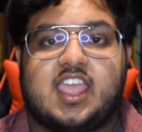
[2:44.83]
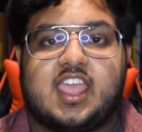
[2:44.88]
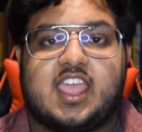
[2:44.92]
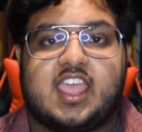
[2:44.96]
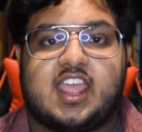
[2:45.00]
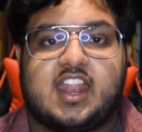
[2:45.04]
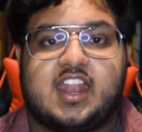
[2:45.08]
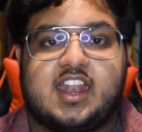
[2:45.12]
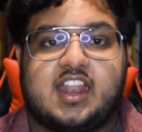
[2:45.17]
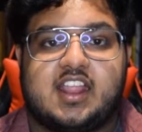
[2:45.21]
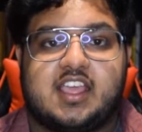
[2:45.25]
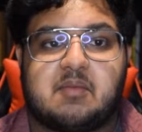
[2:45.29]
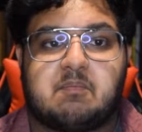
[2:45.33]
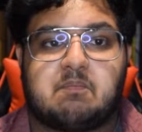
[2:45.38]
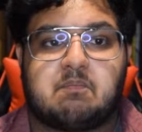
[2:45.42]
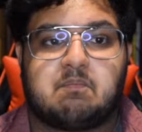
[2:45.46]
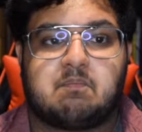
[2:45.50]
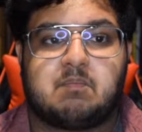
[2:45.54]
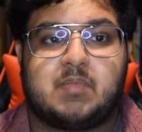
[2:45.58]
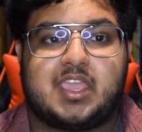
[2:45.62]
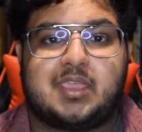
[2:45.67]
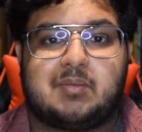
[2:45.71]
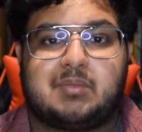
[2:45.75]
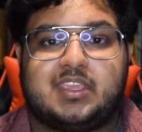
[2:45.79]
And
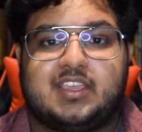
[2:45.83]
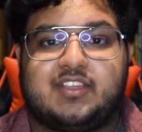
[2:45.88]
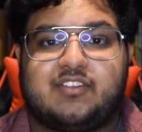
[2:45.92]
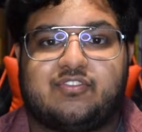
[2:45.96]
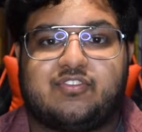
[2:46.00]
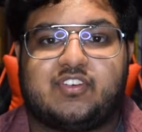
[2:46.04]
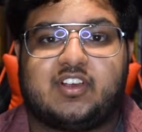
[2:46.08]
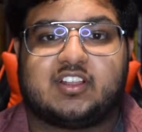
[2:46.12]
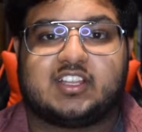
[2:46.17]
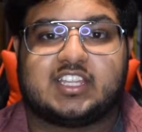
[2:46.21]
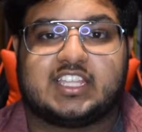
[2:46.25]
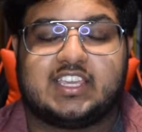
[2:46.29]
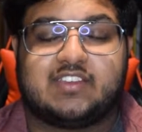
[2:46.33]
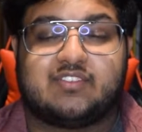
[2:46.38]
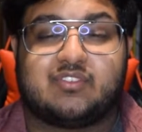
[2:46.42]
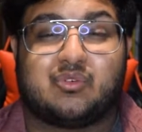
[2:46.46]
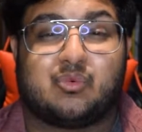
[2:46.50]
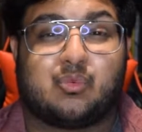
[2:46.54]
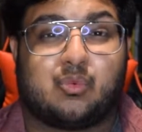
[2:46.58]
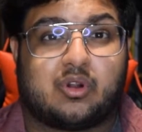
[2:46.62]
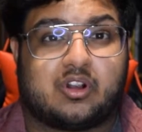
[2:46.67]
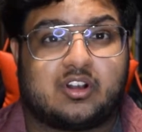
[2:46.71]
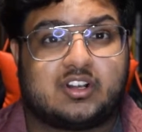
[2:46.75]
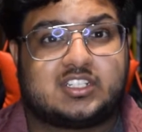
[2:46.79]
maybe it felt
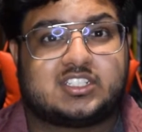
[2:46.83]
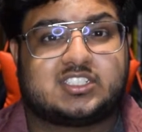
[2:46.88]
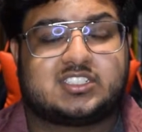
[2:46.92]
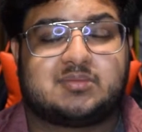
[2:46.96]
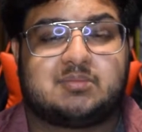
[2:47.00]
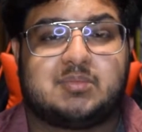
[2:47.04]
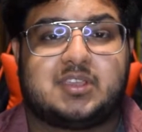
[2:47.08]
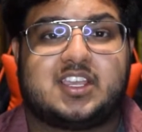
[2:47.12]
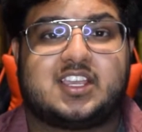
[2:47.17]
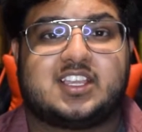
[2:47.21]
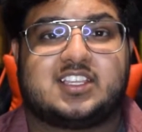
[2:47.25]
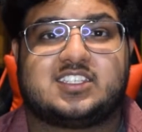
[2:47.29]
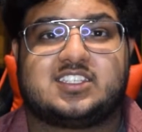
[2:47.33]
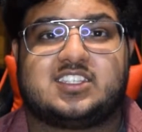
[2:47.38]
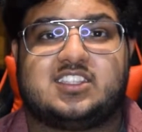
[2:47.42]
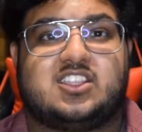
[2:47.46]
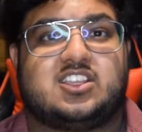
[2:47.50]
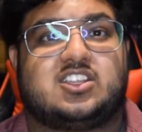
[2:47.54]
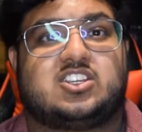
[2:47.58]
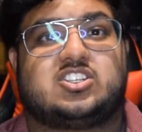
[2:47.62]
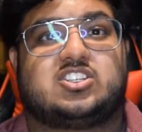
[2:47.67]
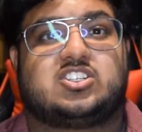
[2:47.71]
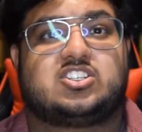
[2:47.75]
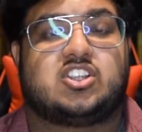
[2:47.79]
even worse because
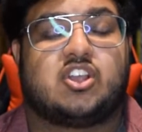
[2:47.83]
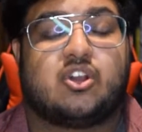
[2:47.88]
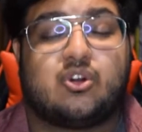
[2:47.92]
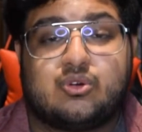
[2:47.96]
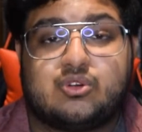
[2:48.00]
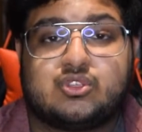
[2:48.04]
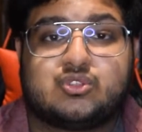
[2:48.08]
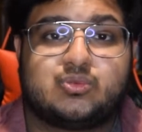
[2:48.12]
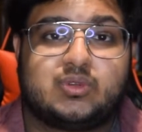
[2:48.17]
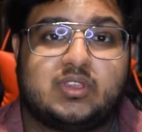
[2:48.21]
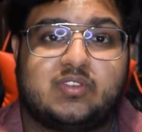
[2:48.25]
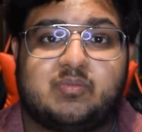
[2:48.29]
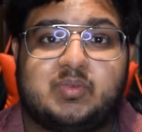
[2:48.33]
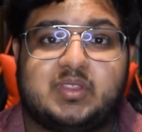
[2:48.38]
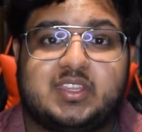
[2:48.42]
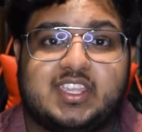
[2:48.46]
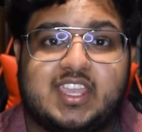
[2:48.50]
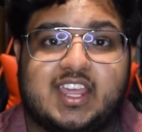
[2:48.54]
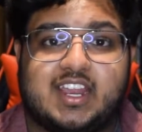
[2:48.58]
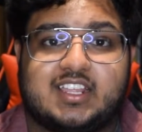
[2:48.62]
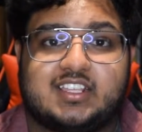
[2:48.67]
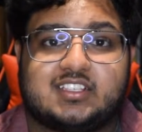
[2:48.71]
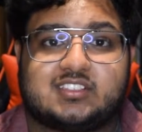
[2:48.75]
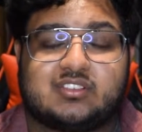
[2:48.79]
the shows we've been
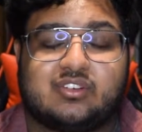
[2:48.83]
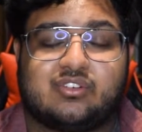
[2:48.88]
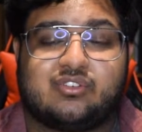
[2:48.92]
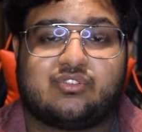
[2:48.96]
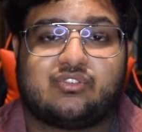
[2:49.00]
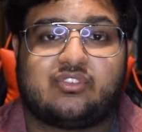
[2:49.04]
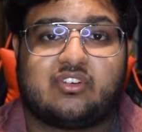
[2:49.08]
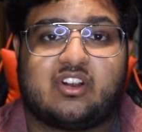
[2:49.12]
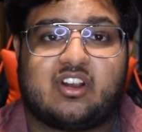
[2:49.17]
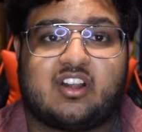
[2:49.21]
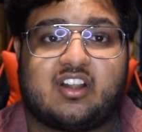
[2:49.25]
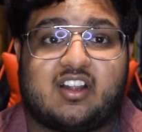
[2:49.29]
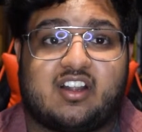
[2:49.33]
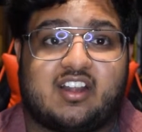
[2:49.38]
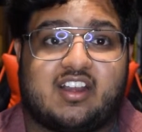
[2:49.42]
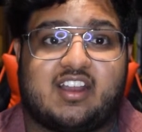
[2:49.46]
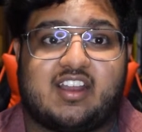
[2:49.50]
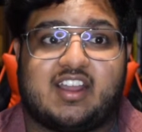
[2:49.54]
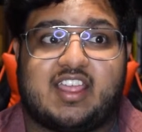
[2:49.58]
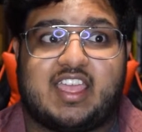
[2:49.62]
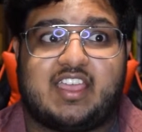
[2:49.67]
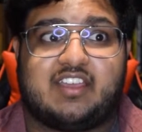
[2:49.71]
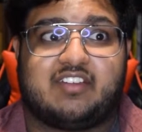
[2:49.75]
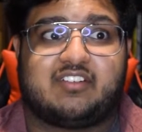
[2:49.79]
getting so far
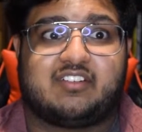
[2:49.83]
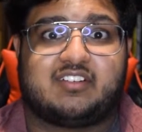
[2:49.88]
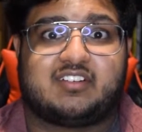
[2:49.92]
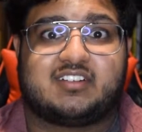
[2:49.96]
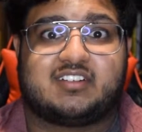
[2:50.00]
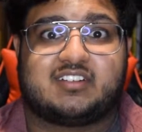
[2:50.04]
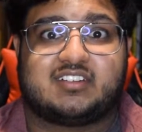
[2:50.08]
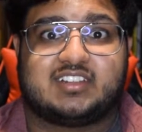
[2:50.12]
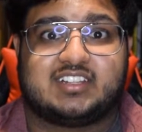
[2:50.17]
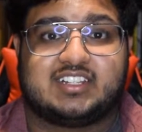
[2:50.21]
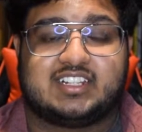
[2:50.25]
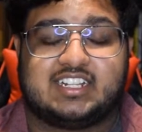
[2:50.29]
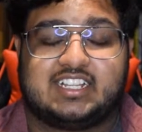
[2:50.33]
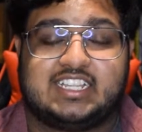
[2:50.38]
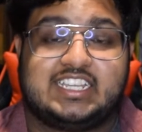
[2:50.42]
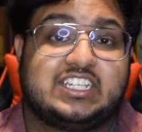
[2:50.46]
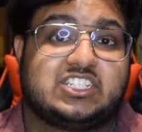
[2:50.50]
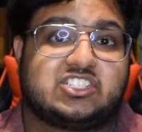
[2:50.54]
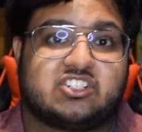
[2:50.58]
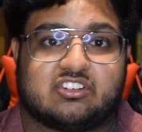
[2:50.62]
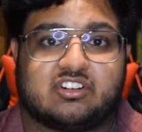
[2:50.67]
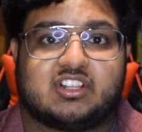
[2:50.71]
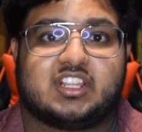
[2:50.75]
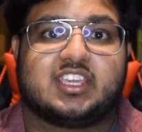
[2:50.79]
are
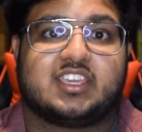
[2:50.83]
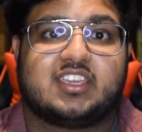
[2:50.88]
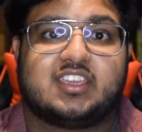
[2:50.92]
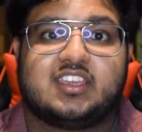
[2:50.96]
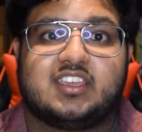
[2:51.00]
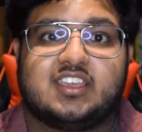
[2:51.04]
leisurely